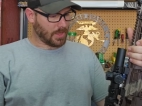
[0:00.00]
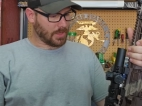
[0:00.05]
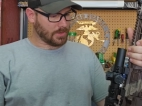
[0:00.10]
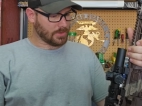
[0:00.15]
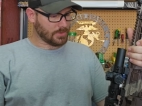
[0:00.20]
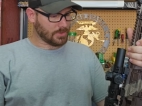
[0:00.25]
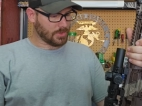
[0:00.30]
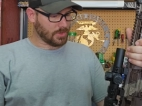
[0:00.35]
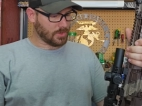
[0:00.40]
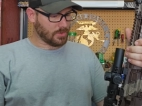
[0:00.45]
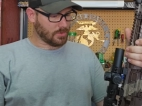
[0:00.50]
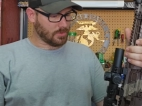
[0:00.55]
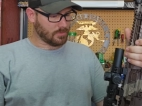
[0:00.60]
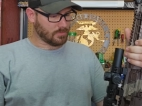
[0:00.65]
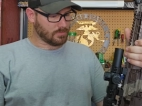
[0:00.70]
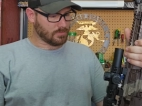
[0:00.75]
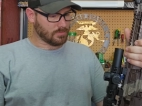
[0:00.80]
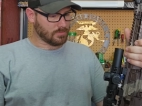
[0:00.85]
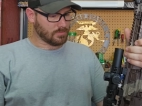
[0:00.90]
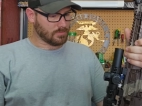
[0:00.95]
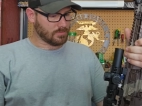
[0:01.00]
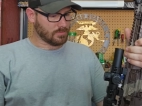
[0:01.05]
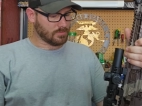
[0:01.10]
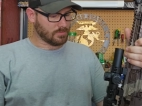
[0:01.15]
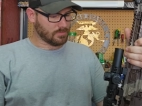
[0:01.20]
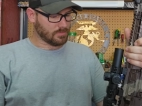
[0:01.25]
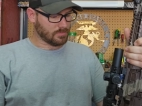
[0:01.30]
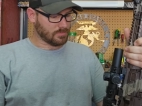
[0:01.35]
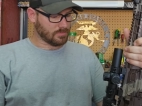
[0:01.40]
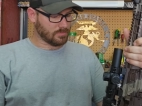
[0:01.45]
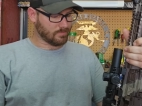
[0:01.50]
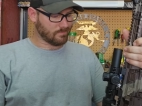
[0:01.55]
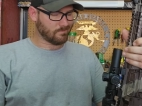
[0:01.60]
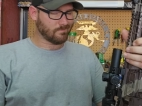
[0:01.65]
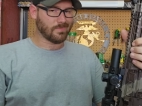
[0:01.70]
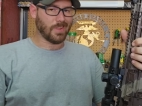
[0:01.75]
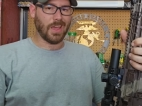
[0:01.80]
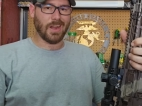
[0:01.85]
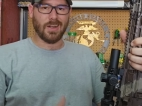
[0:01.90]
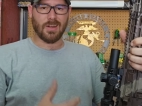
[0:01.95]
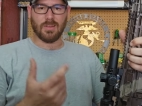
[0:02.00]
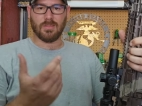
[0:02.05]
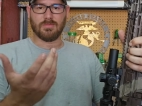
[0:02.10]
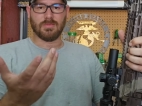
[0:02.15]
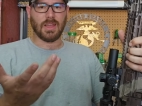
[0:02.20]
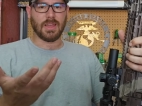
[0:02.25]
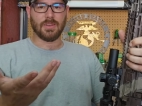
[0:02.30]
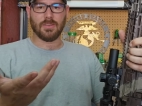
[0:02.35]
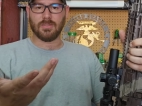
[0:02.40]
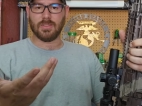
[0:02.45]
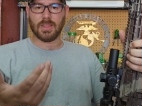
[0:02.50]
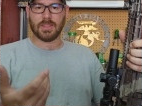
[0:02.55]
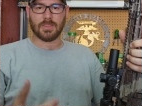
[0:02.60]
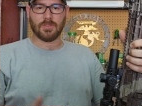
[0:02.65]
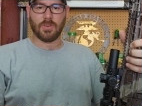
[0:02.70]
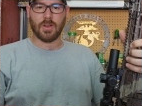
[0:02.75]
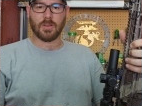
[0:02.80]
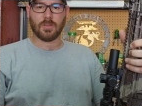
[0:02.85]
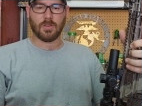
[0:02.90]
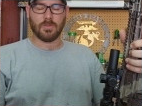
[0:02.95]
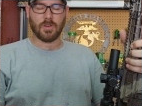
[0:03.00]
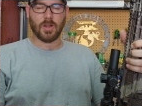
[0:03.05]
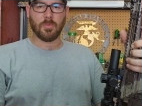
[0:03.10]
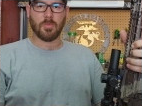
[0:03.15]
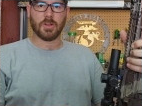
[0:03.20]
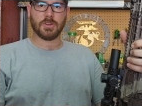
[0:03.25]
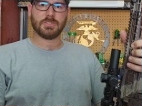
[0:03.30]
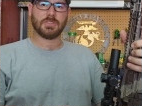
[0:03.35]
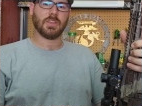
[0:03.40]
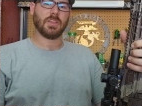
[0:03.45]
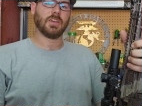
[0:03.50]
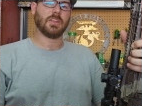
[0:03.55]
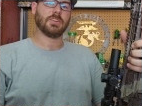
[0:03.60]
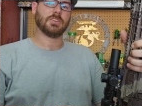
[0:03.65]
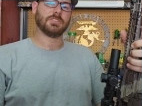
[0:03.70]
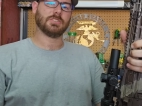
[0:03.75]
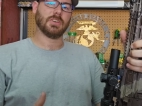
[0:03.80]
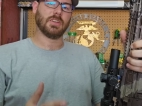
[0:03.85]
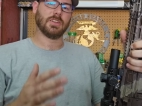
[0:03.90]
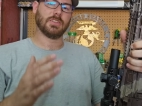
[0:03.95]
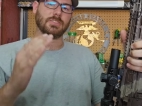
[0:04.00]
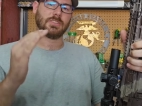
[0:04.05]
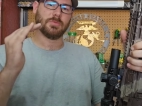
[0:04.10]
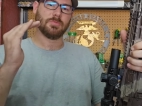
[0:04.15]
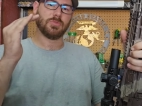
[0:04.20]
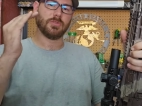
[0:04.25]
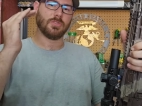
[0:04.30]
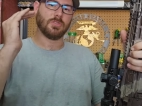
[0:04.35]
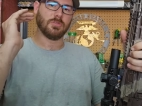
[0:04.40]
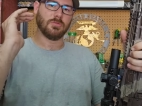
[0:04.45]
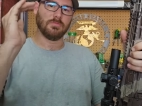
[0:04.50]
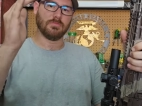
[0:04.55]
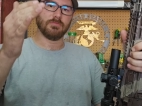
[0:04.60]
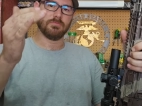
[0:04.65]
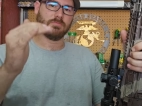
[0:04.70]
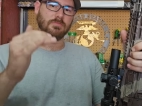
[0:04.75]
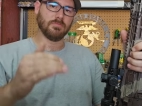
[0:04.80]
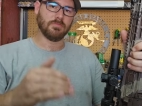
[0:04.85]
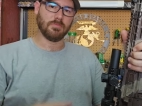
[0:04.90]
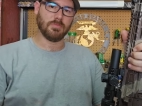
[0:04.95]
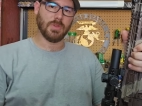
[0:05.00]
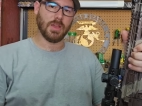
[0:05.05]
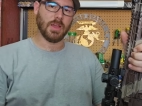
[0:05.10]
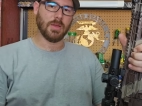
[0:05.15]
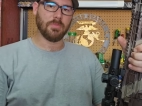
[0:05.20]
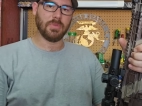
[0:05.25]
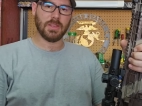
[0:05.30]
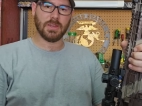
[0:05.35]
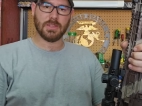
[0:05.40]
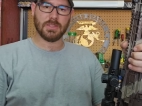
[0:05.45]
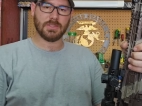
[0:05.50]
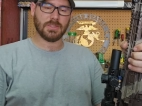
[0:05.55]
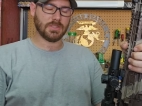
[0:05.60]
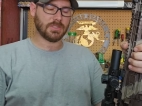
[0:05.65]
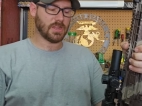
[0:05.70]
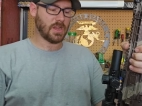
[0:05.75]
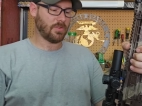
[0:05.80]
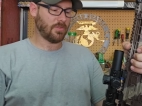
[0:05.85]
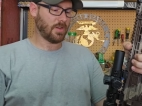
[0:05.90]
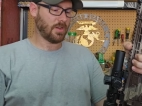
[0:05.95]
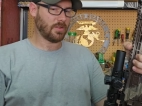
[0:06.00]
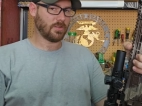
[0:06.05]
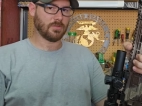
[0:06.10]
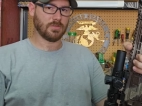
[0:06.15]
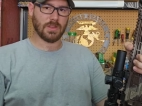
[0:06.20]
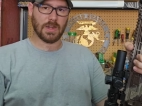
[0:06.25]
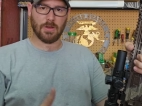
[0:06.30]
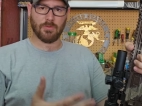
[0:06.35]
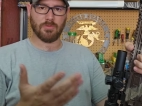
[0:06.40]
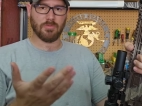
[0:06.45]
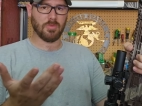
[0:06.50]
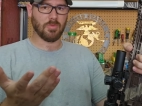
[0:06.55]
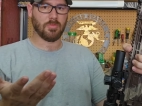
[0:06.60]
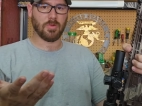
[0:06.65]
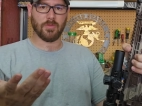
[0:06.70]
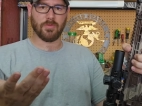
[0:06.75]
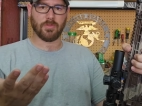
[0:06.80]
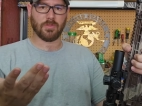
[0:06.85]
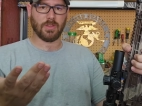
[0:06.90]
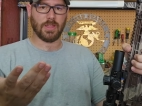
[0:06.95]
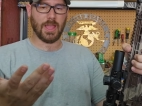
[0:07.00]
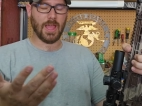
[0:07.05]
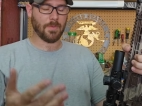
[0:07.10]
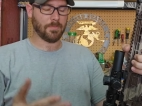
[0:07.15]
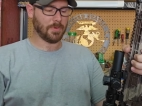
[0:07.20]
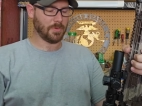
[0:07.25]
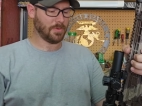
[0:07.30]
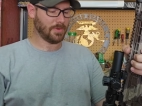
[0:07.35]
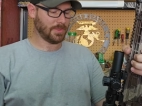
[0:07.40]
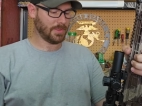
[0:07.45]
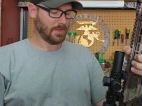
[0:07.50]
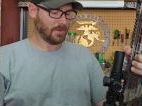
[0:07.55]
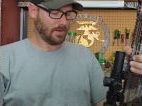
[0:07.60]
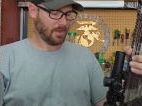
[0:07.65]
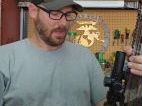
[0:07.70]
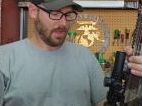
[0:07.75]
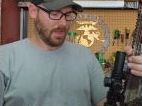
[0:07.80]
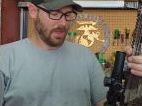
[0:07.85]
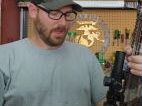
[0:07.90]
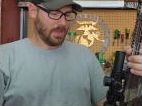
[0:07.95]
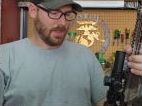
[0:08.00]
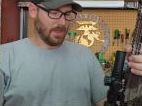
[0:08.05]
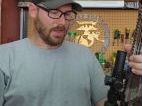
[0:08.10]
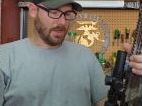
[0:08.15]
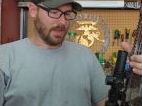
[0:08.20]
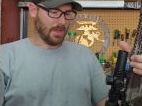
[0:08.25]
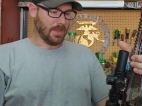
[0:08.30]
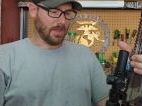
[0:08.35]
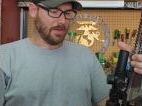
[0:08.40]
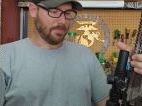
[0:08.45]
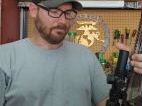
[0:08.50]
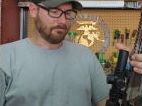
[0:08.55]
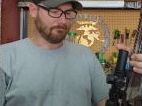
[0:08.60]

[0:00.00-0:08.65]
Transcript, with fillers: so I don't know. I don't like the reticle very much. So I could have just done a simple uh, BDC style reticle, and I would have been perfectly happy with it. Um,